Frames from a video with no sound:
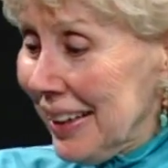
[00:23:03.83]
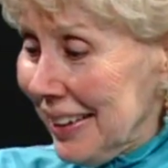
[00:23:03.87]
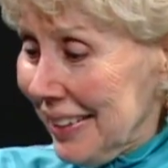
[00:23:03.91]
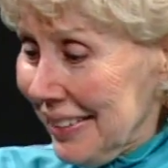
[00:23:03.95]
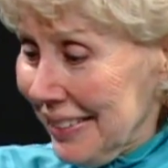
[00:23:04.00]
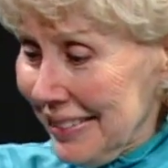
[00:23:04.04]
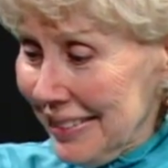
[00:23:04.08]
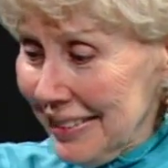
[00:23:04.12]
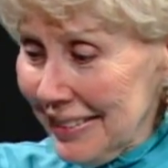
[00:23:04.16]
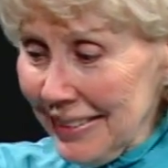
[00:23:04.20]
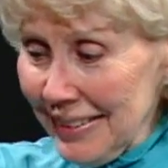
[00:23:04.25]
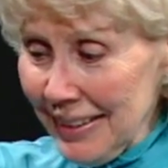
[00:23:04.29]

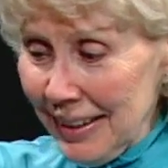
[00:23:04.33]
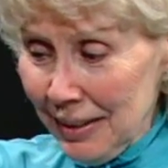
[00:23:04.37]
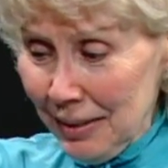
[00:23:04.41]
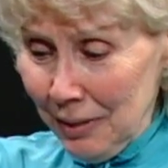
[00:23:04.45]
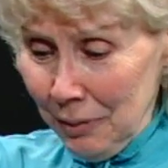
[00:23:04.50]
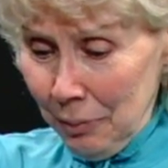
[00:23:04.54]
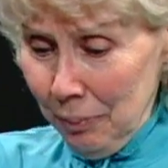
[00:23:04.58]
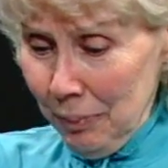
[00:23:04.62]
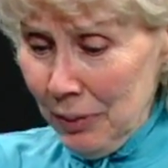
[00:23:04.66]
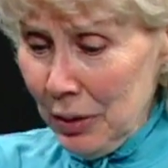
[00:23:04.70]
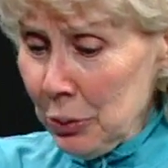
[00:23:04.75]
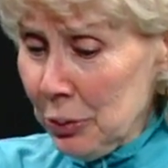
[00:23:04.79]
And she said,
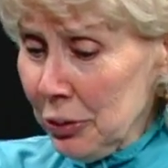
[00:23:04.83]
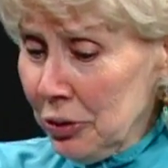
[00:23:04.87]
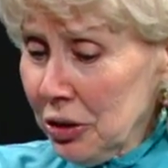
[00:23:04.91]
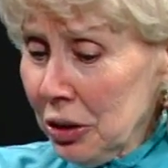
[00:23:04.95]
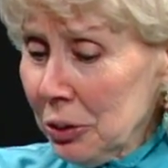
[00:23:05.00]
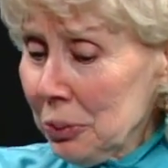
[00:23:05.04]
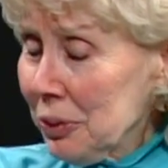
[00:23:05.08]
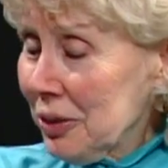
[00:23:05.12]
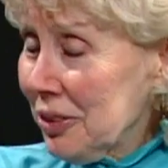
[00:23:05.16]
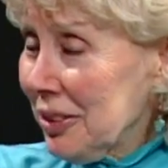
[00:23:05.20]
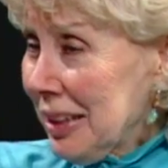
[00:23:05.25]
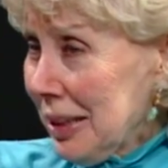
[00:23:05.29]
it was
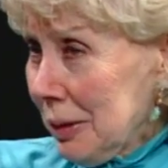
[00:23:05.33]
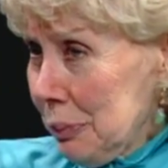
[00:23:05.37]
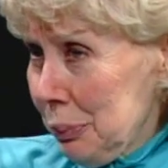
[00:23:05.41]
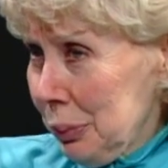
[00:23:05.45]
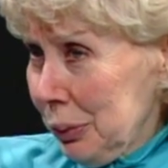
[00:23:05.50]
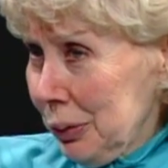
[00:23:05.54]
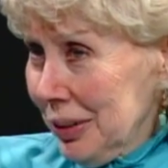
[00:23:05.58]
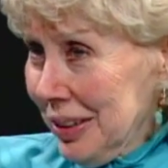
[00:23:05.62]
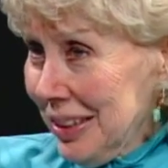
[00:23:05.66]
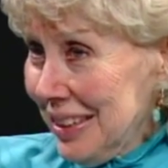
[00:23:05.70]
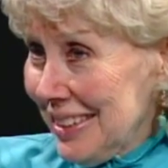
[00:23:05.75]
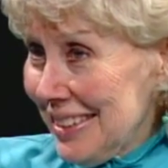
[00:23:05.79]
almost like
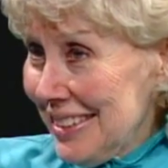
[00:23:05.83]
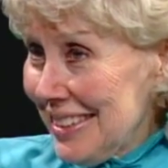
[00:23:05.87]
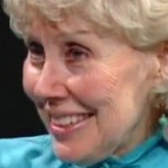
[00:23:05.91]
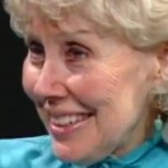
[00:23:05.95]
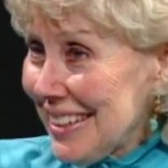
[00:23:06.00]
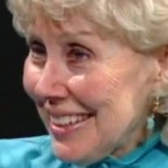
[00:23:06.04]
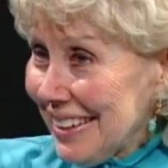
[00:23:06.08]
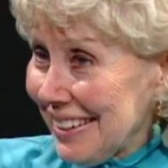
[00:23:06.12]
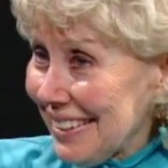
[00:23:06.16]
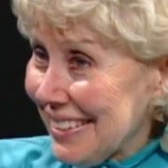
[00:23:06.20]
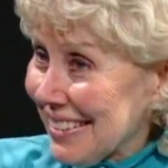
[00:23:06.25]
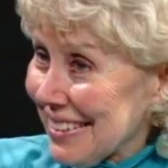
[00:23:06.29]
pulling
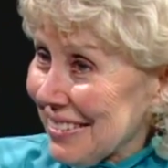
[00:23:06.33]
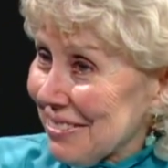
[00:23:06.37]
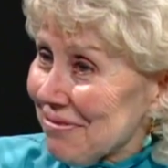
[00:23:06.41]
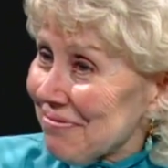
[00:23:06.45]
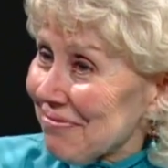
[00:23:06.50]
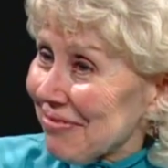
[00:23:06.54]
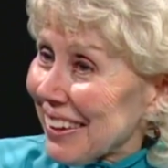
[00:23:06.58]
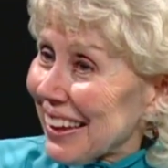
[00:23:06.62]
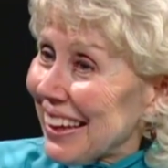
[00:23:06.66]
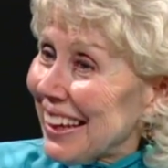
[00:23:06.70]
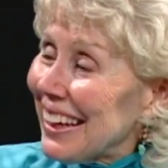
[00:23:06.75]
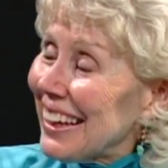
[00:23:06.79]
teeth. Mm
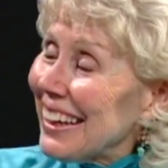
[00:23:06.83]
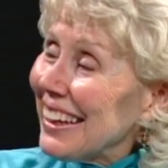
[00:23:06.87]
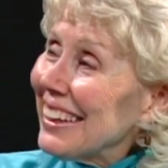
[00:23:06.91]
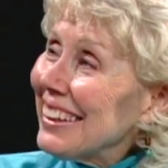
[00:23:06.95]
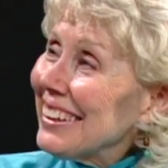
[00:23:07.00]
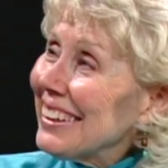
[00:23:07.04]
-hmm.